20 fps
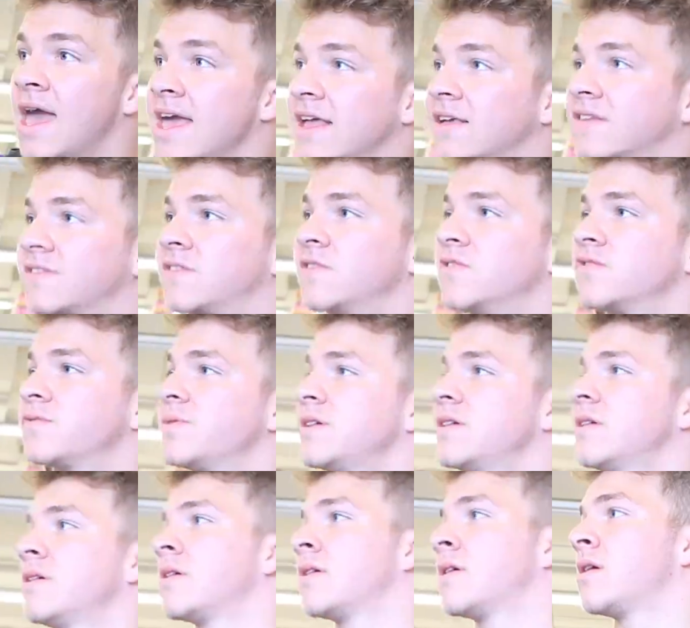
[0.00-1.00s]
Hey, excuse
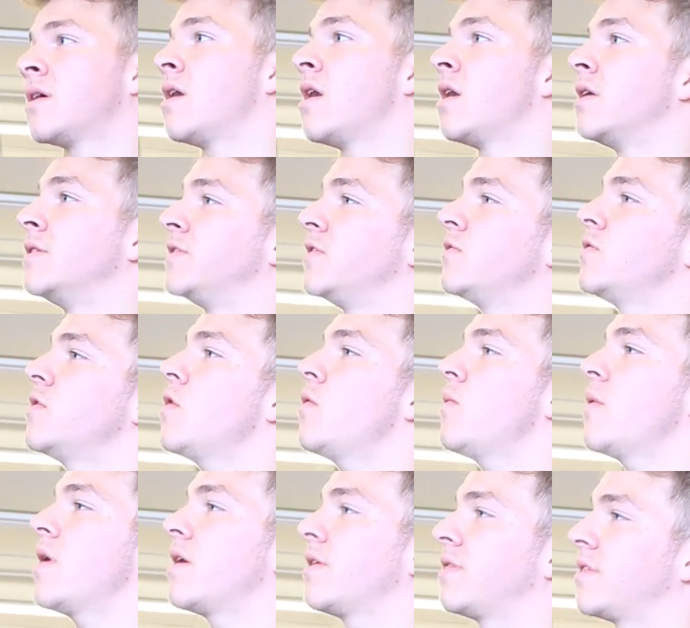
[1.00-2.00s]
me? Do you know
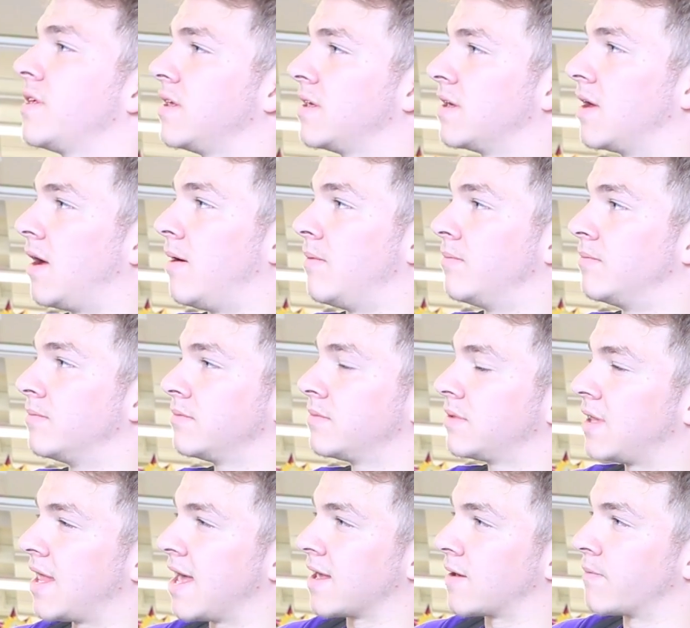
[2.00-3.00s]
where the,
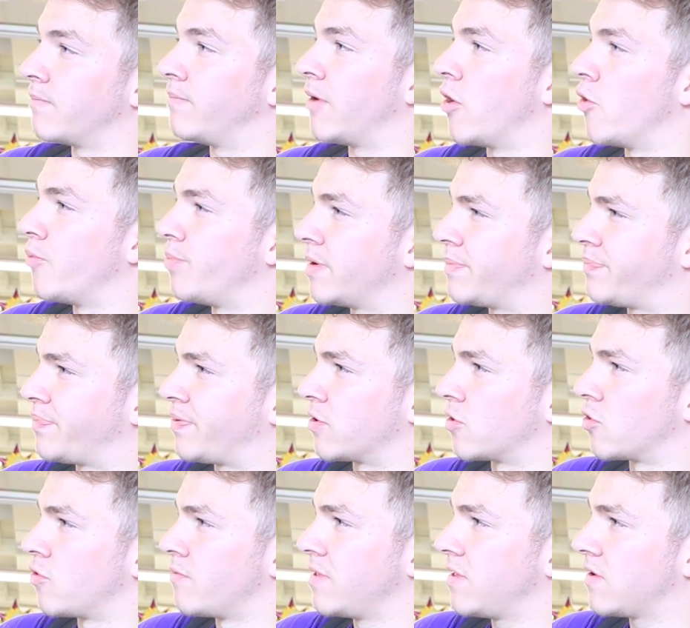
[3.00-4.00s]
like, boba
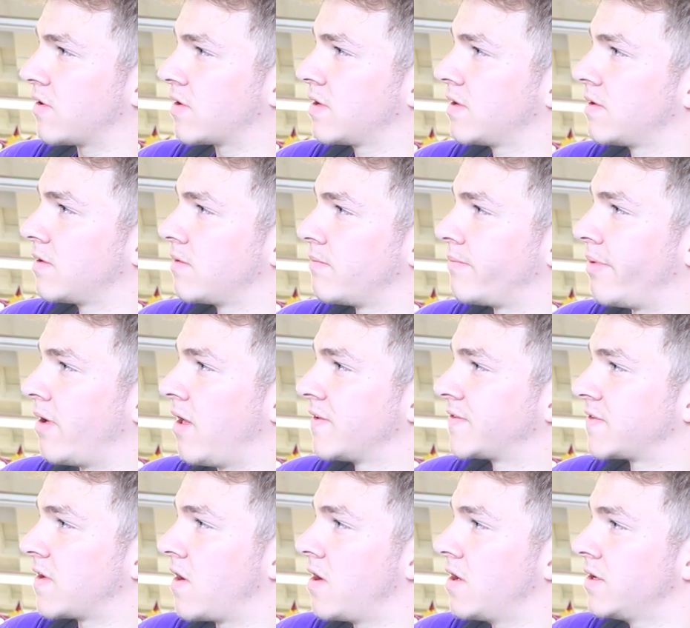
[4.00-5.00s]
pearl milk
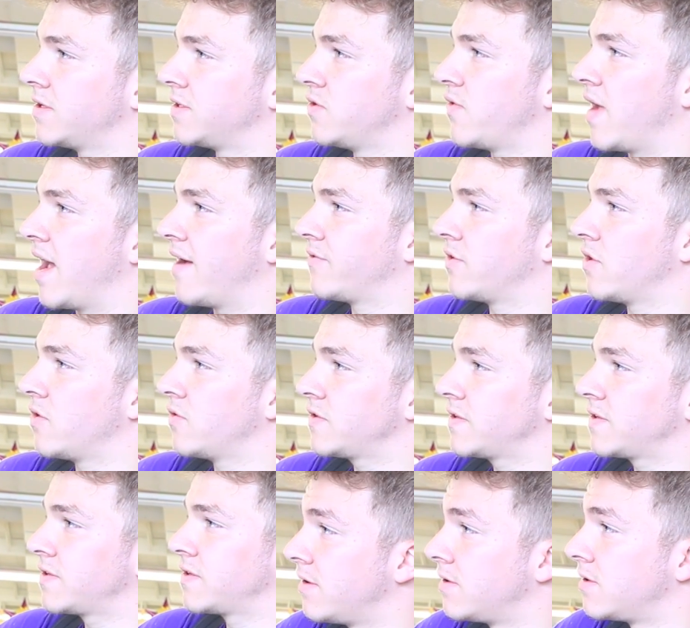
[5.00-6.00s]
balls are? Do you have those?
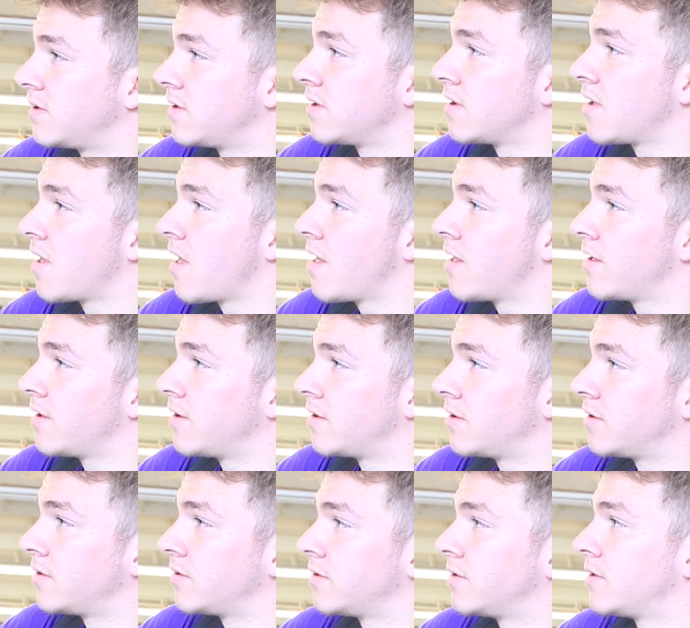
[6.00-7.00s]
Boba, put
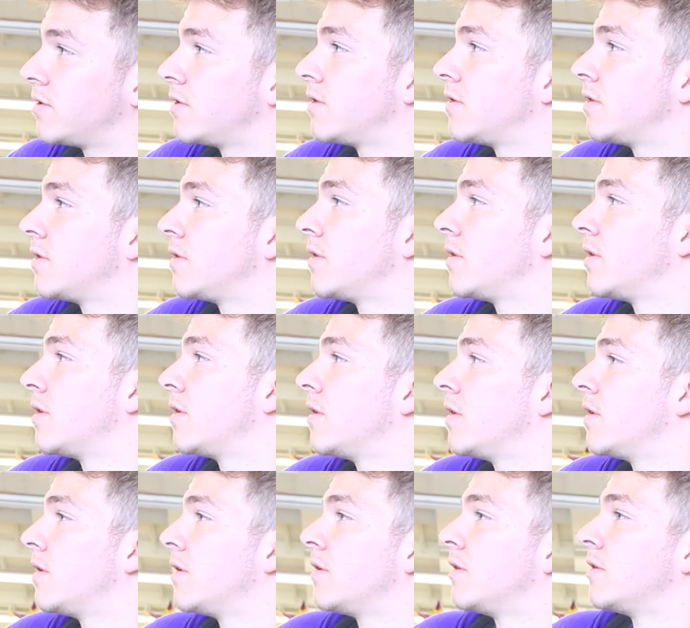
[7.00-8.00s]
them now,
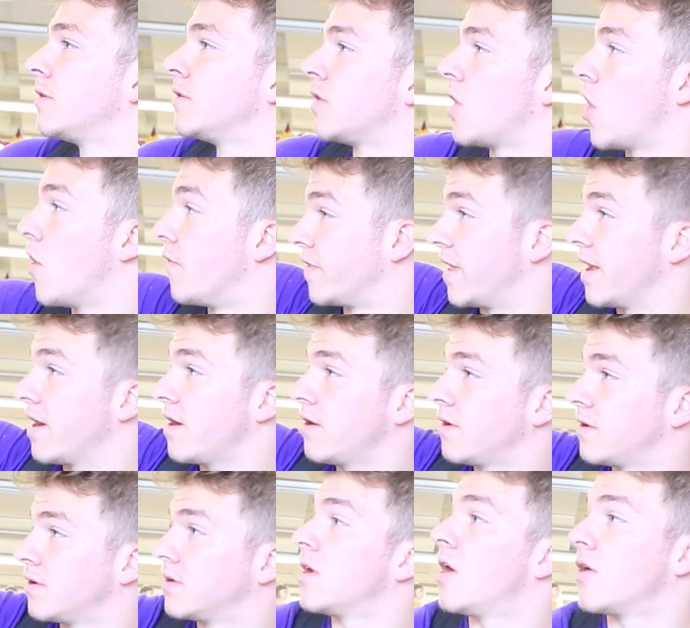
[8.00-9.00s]
that's right. Over there?
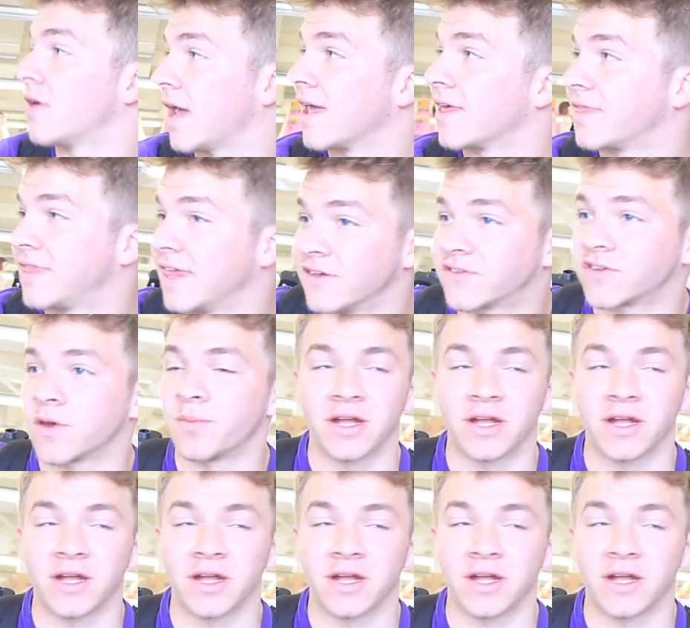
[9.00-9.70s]
Okay, thank you so